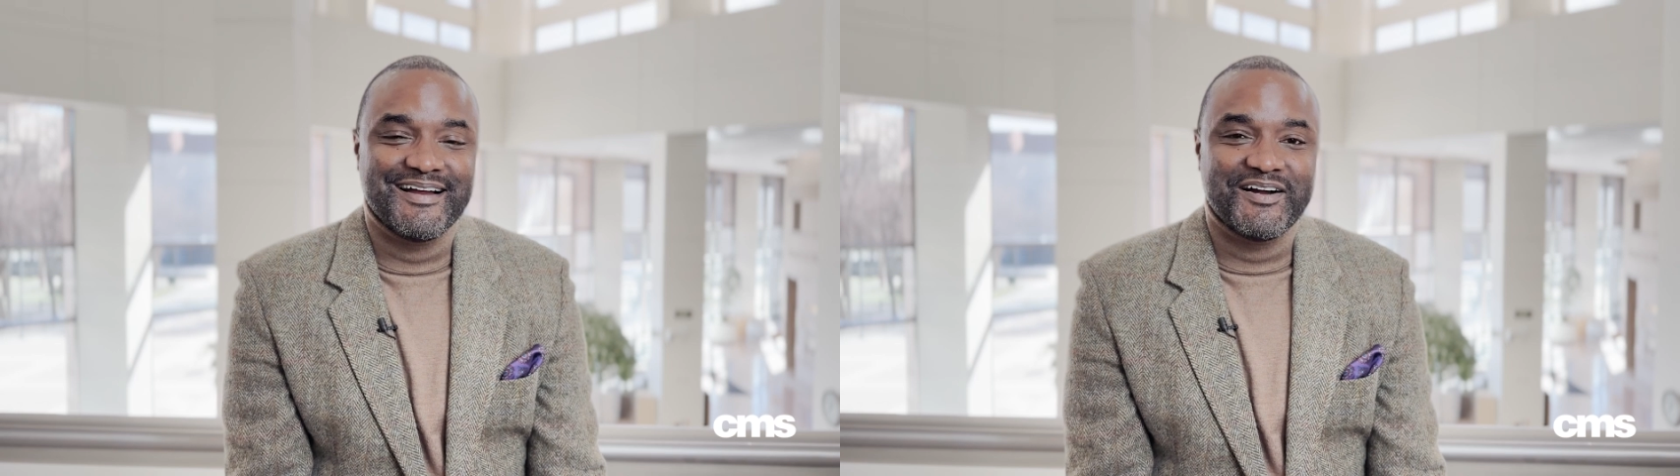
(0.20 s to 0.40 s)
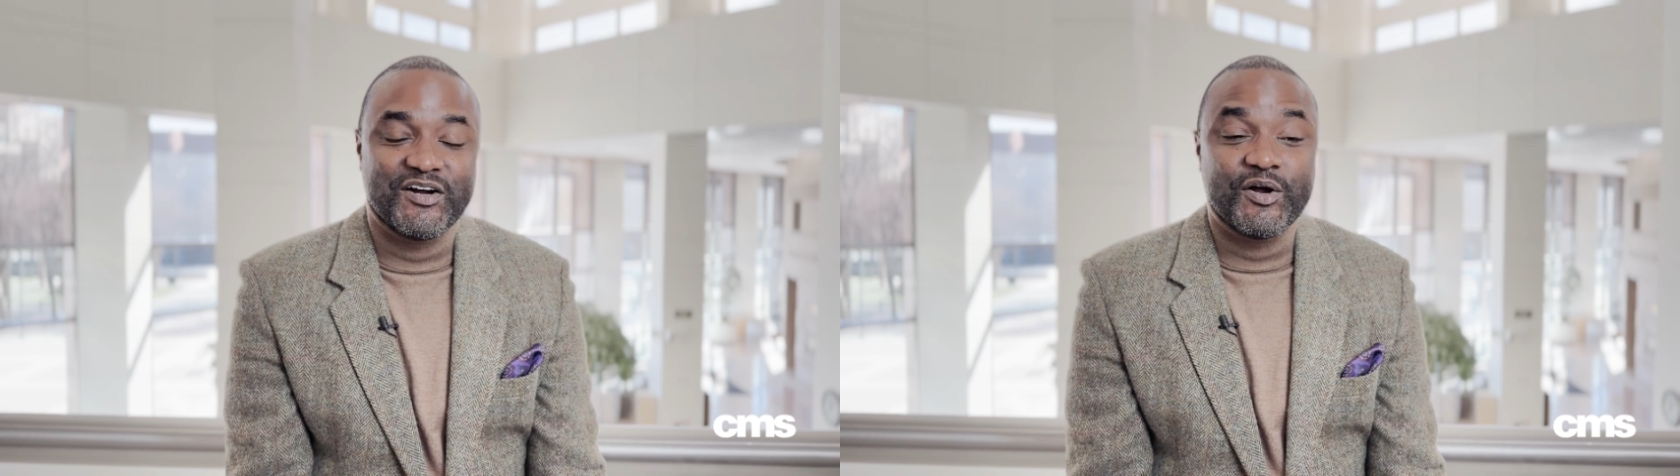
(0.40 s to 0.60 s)

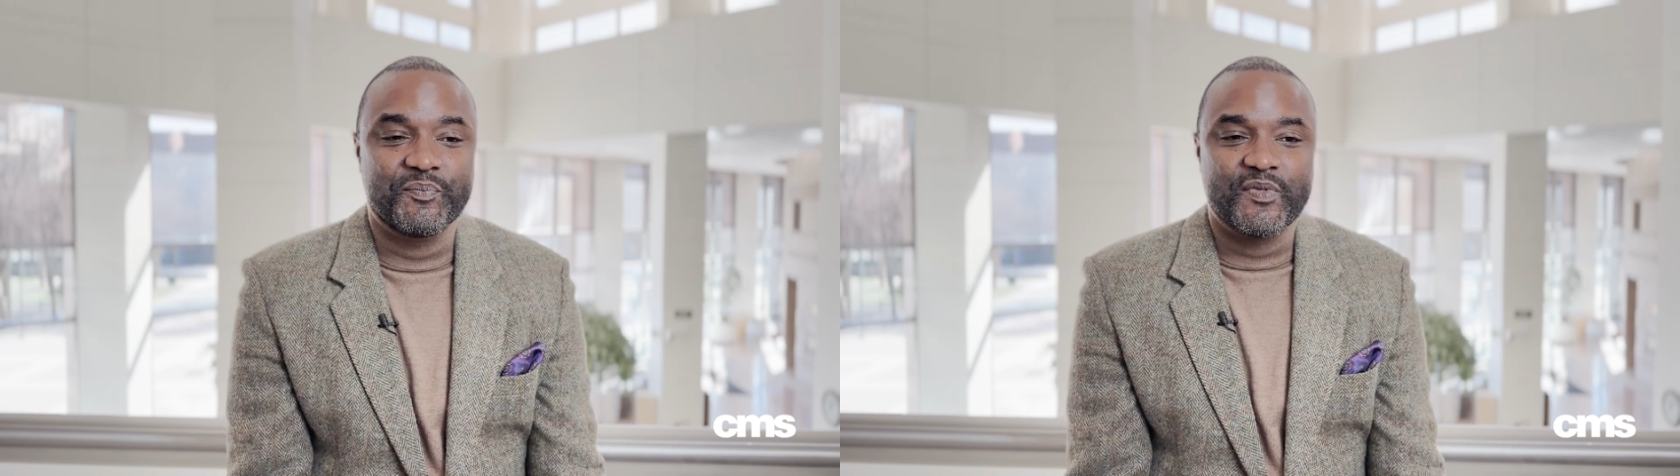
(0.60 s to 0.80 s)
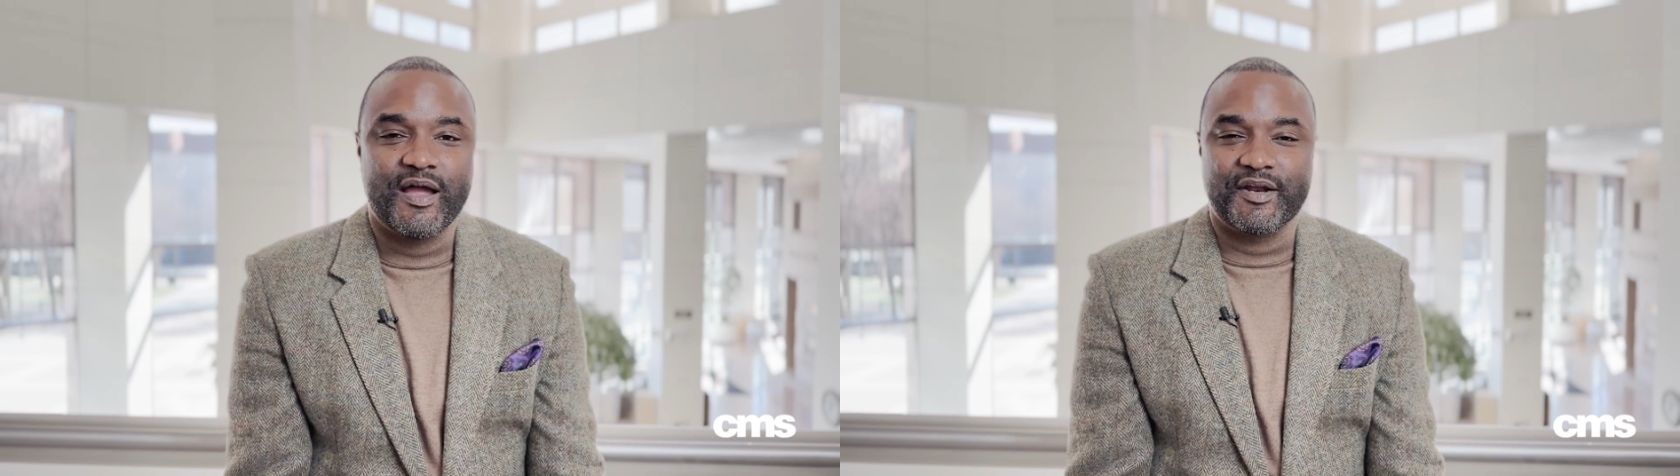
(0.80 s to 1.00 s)
Uh,
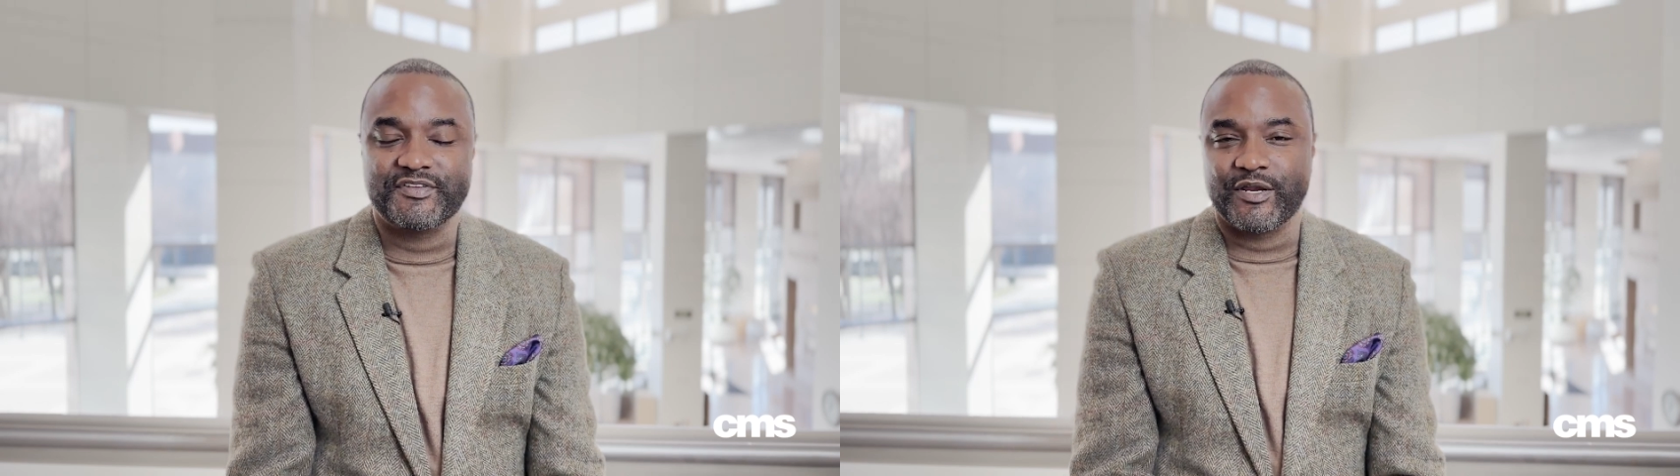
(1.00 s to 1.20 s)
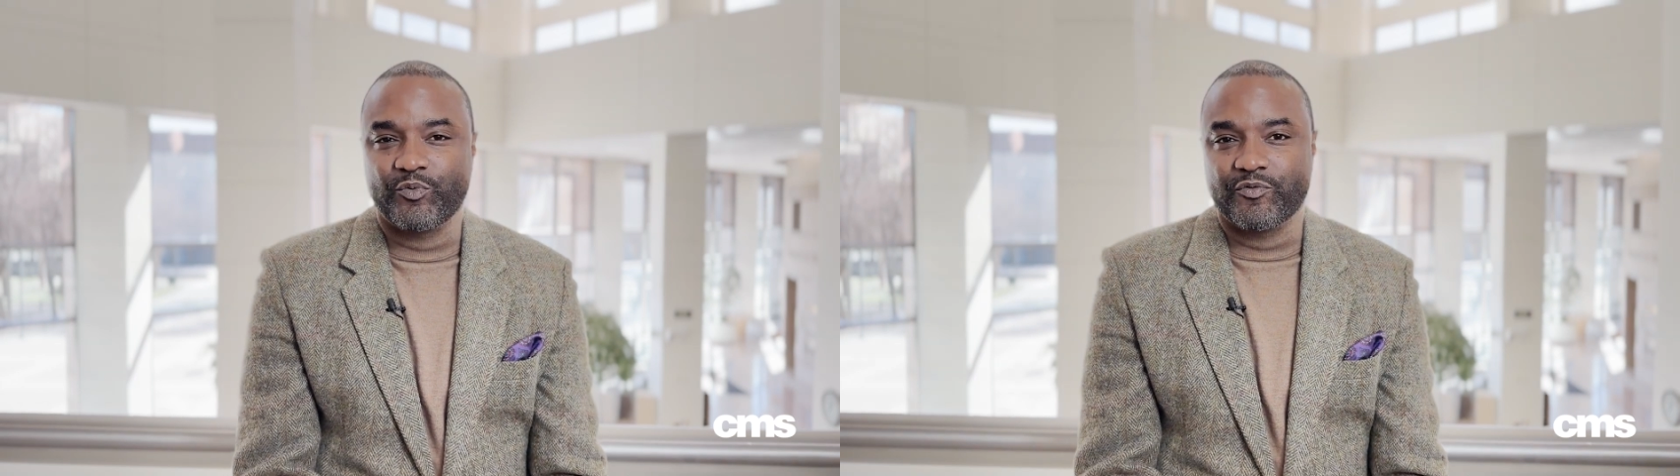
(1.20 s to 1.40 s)
I
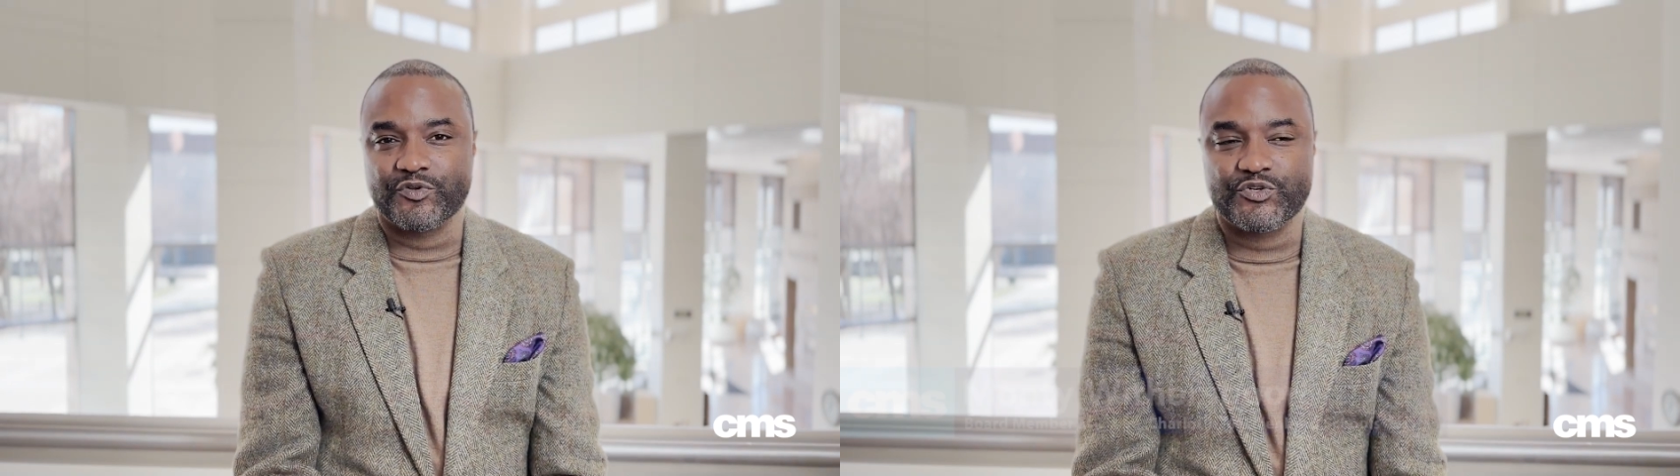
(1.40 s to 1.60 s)
decided to run for